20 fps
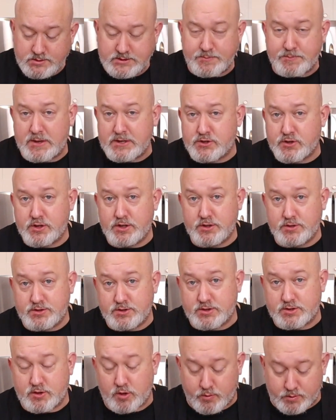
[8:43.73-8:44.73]
Make sure you use
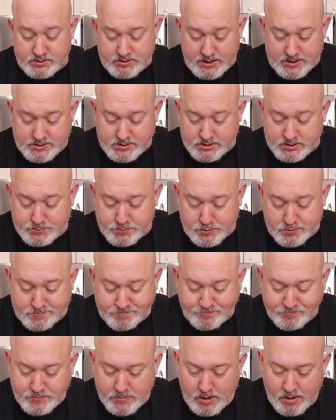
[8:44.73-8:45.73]
your Star Wars tasting
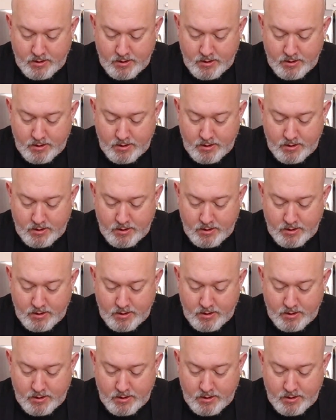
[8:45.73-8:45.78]
spoon.